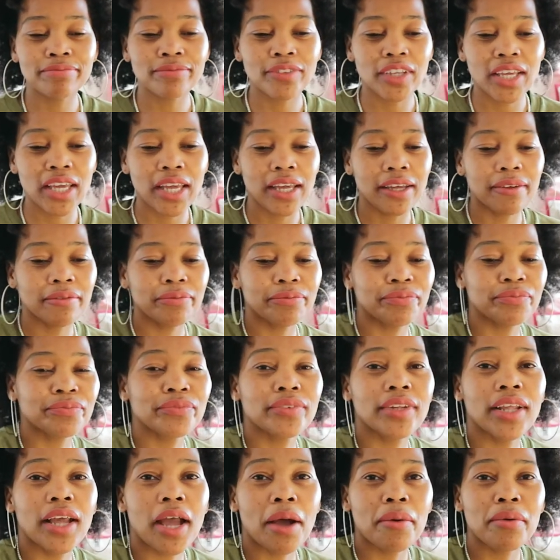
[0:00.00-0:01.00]
okay
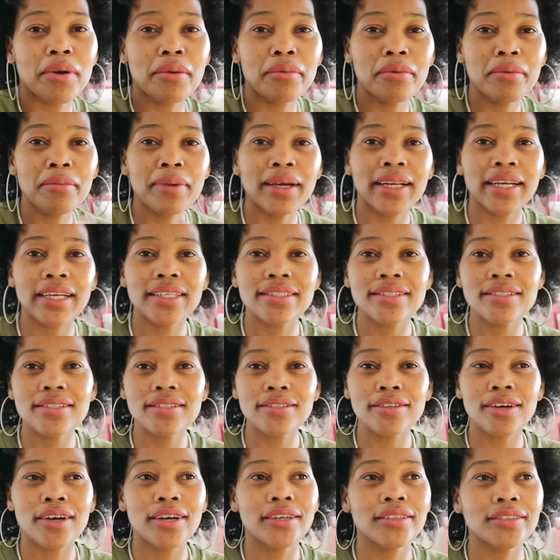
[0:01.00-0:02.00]
i'm gonna put my
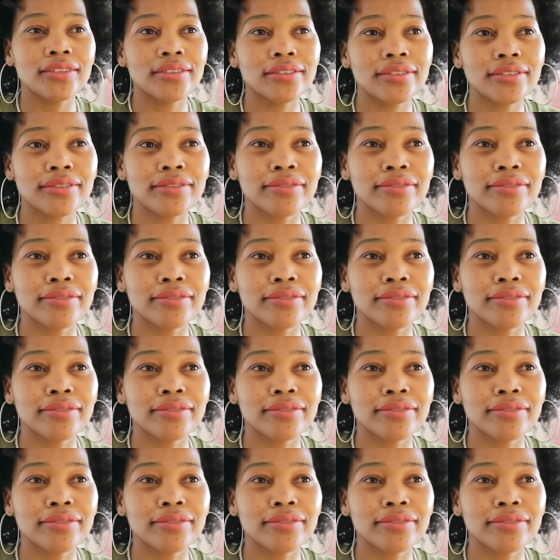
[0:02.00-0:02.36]
glasses on